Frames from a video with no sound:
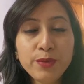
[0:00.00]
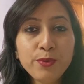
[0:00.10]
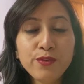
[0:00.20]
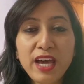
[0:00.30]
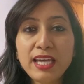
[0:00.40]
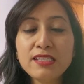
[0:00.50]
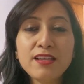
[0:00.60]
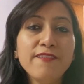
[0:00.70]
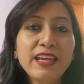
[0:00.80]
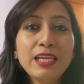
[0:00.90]
provides
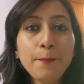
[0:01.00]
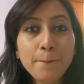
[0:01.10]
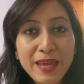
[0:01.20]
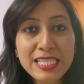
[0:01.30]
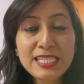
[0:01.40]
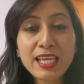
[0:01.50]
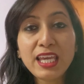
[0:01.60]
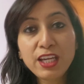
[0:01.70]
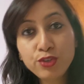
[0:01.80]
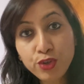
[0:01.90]
a very
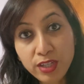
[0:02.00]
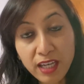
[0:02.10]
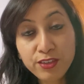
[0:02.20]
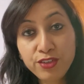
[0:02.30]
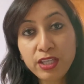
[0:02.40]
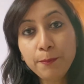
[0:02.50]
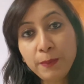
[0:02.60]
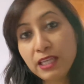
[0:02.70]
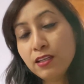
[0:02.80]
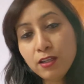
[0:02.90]
basic introductory
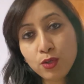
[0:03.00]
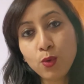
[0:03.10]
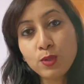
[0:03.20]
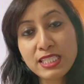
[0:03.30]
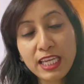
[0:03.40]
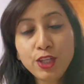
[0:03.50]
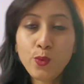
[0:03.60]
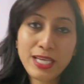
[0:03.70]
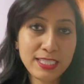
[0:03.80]
beginner course in UX